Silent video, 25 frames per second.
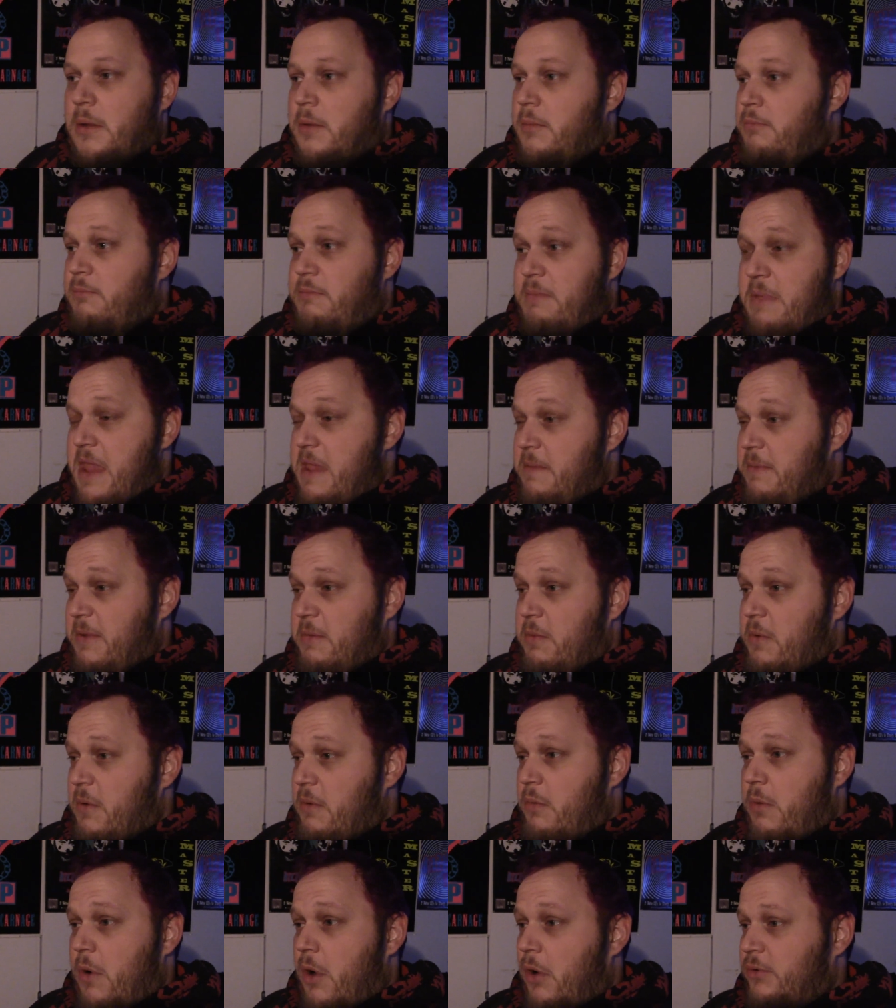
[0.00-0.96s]
maybe
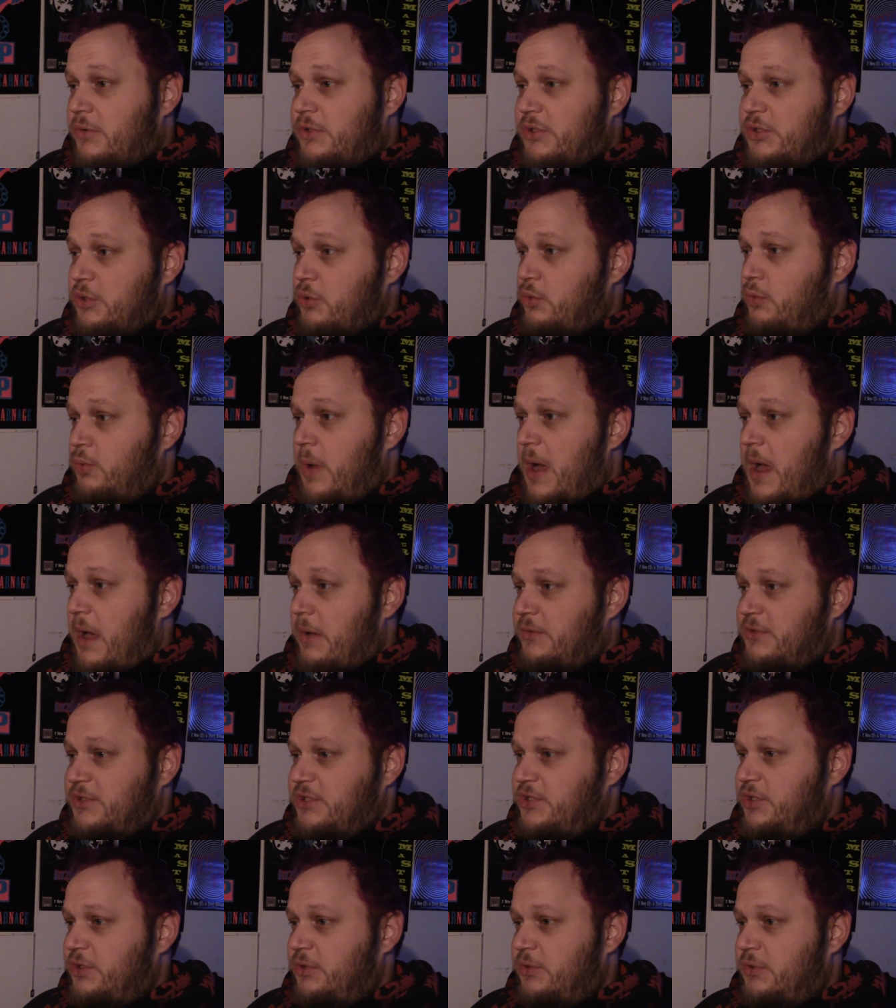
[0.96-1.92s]
we won't do why
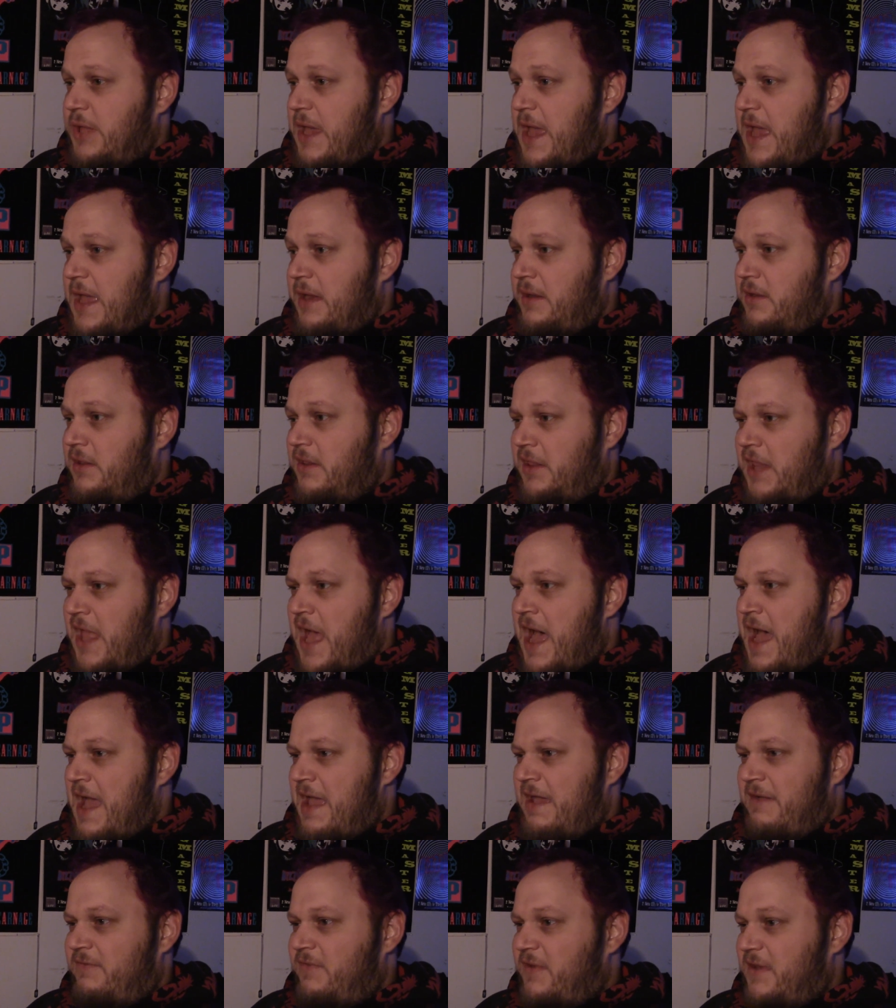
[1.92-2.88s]
would you do that
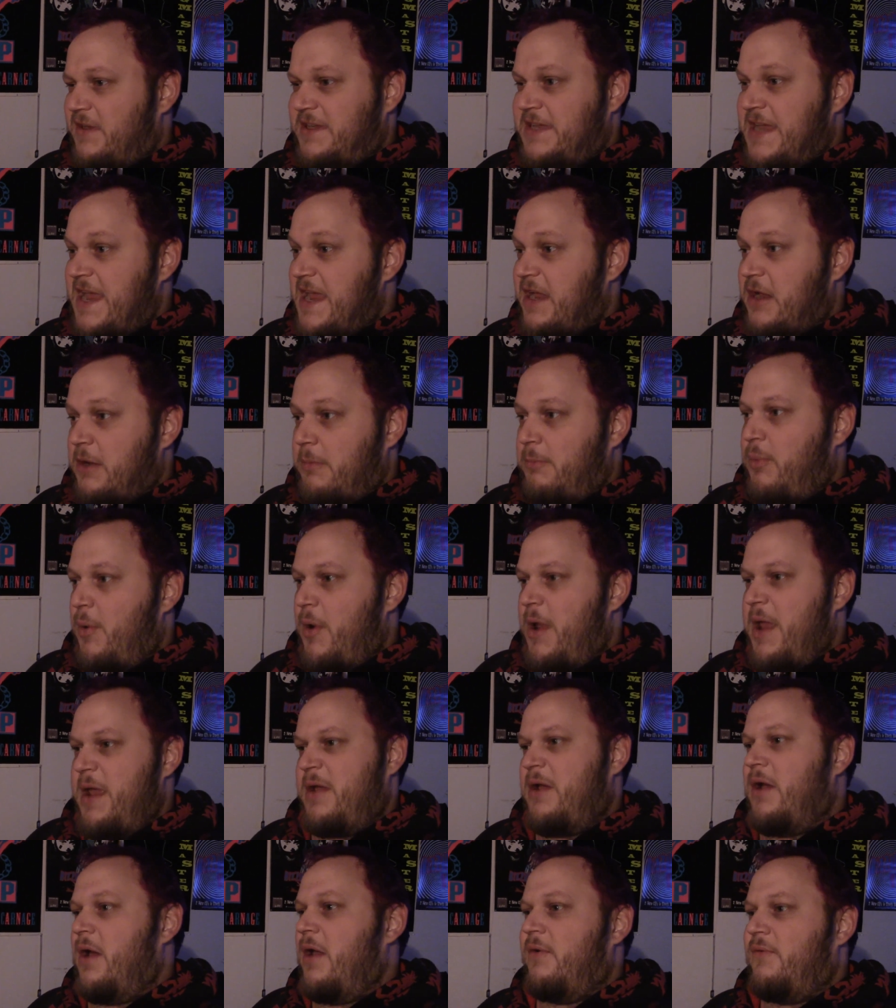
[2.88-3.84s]
live and take a
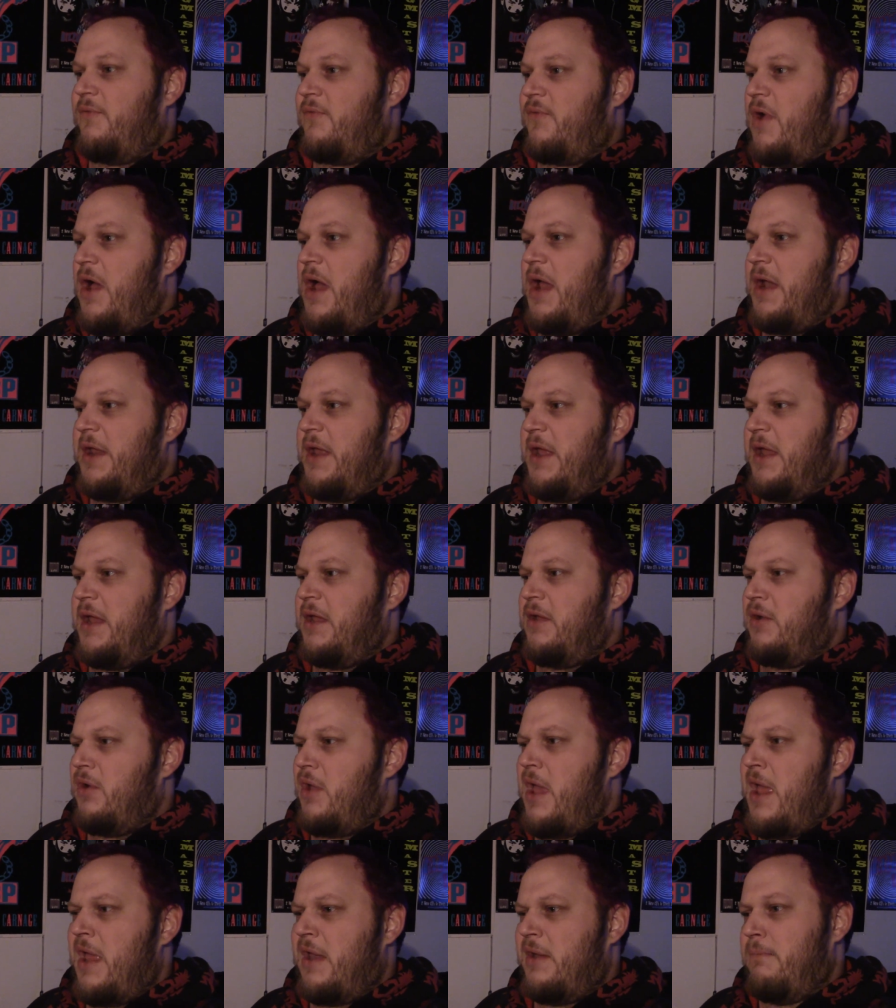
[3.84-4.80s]
break on
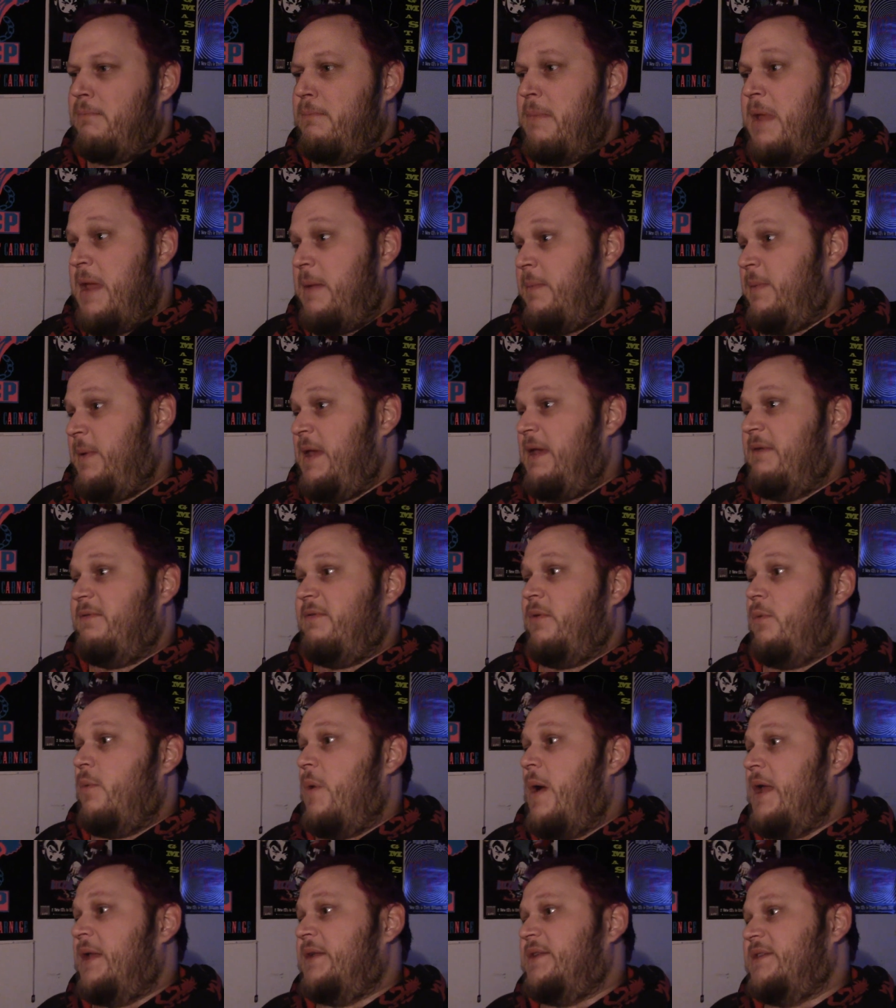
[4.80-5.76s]
friday and maybe even
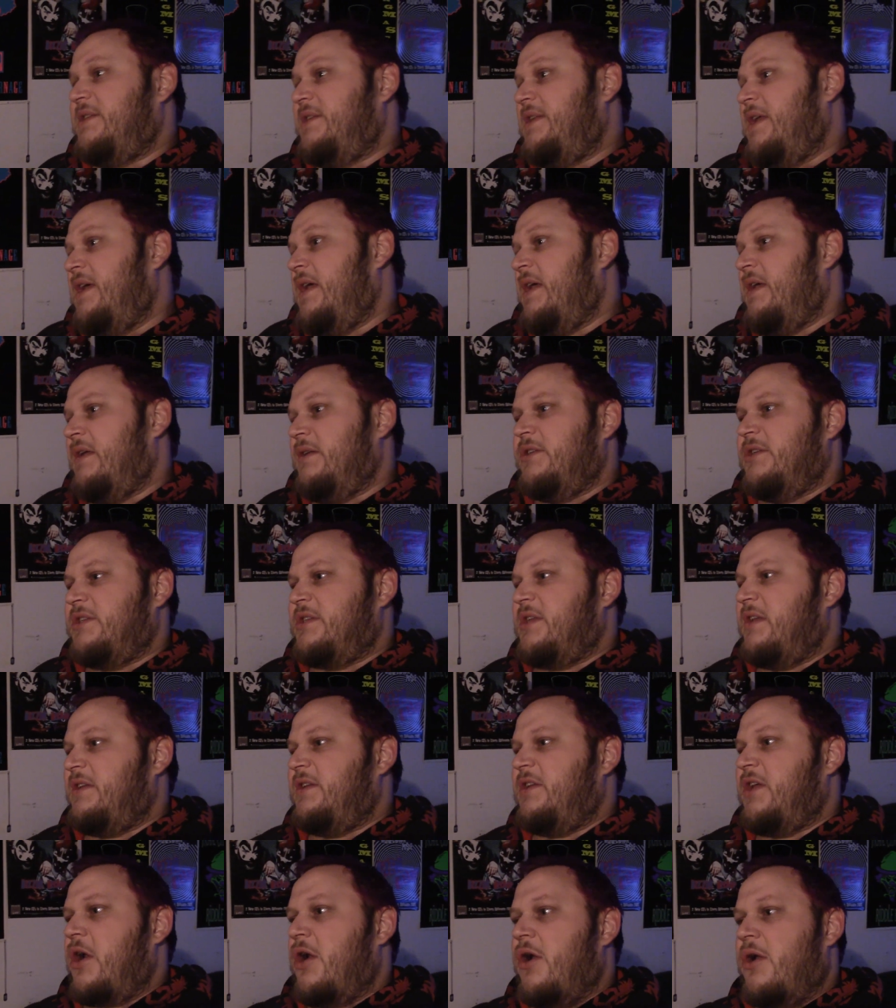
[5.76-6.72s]
wednesday just a
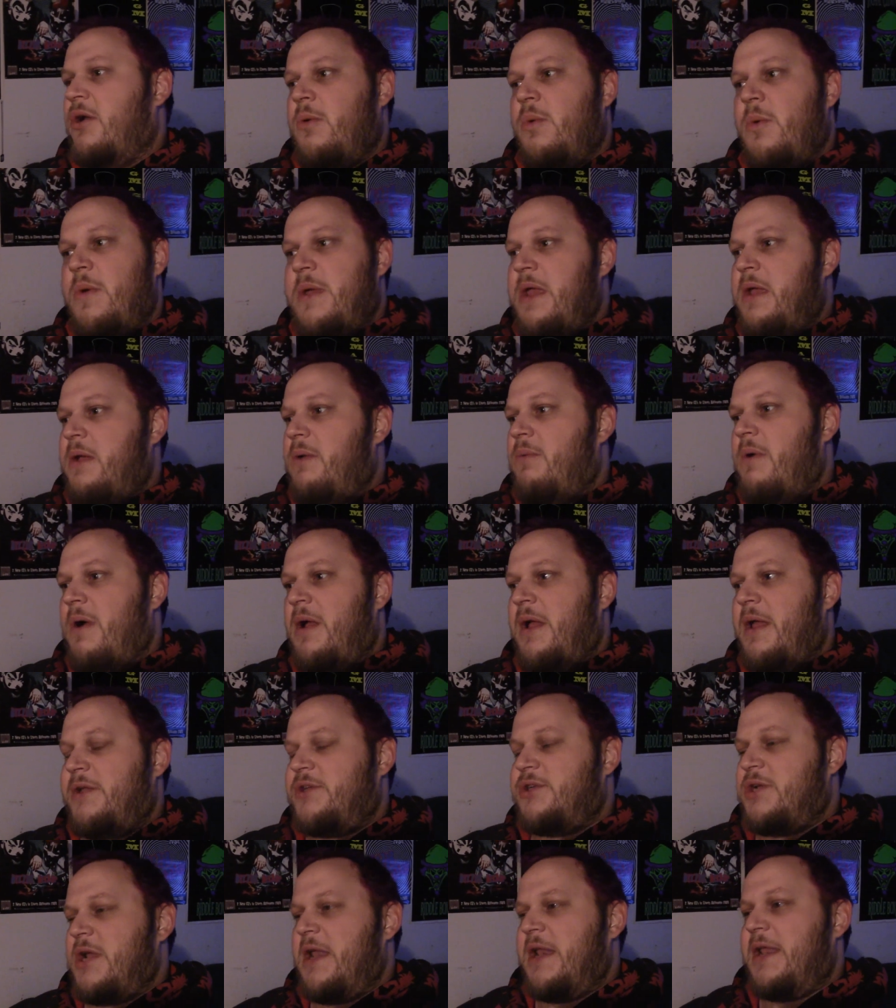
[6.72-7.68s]
dark week while
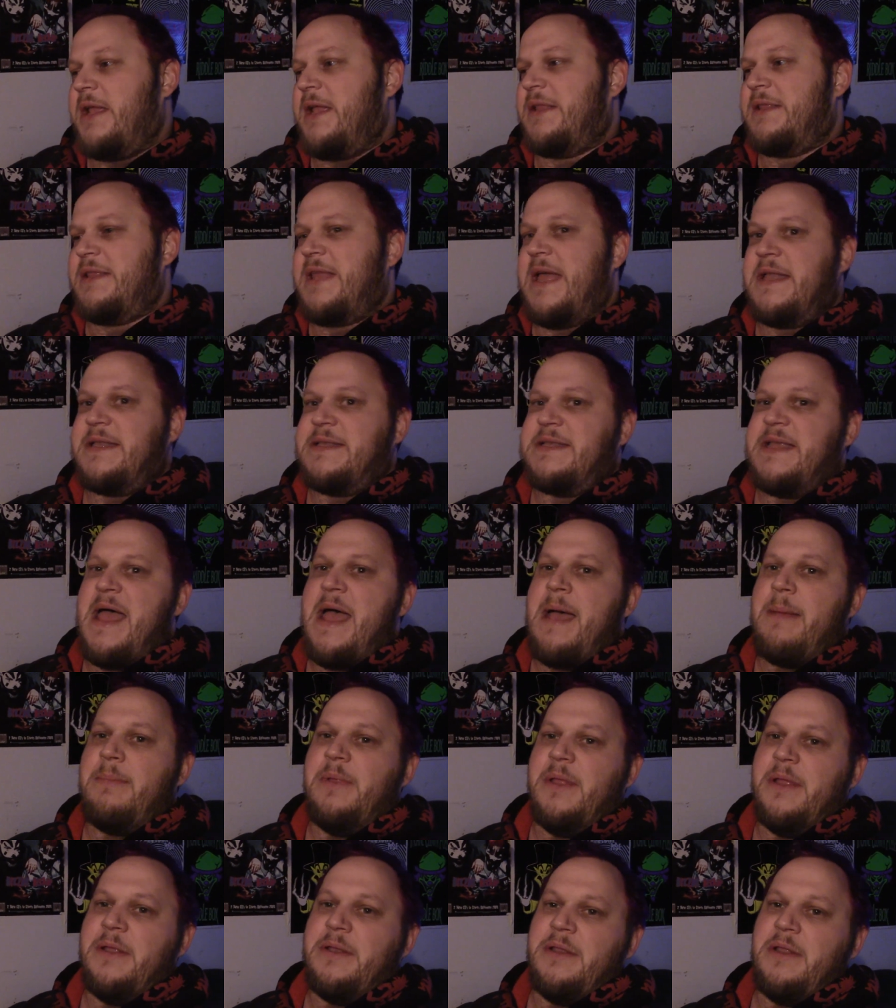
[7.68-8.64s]
i try to get that
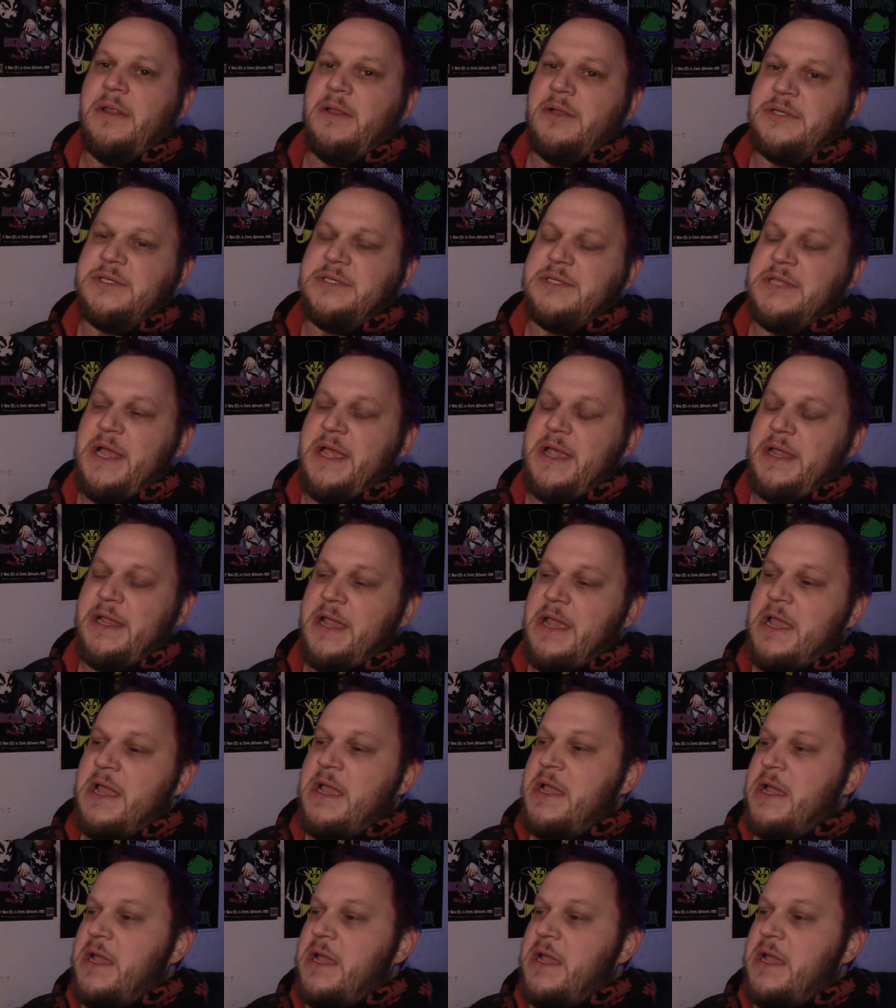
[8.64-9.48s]
tablet looks like